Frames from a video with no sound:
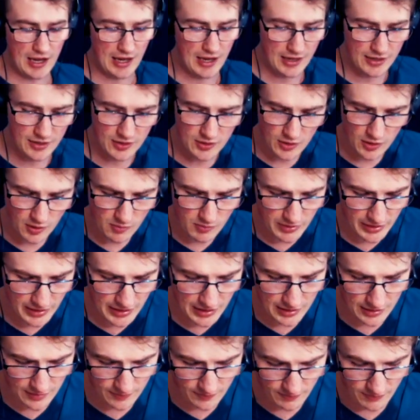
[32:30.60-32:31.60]

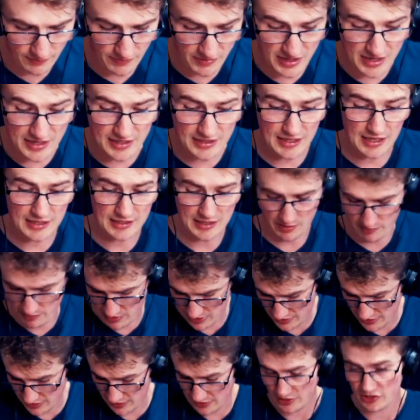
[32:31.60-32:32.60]
Normally, these days I
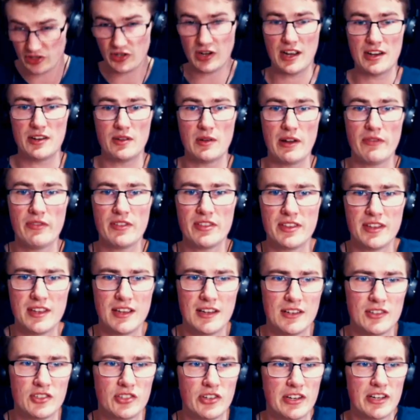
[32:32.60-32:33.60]
basically try to do
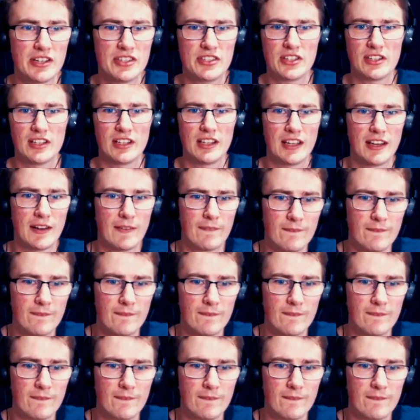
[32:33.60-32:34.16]
everything traditionally.